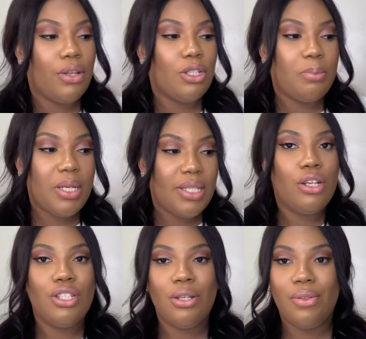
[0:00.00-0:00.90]
those
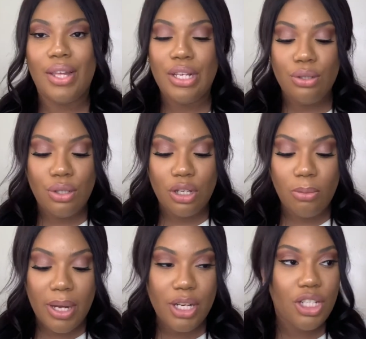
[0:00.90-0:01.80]
pieces. So thank you so
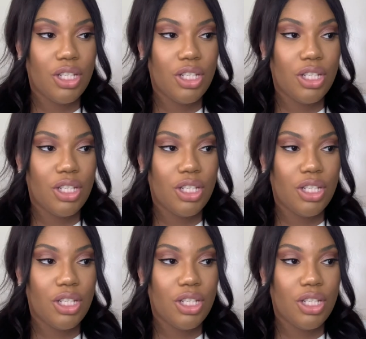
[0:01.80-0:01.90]
much.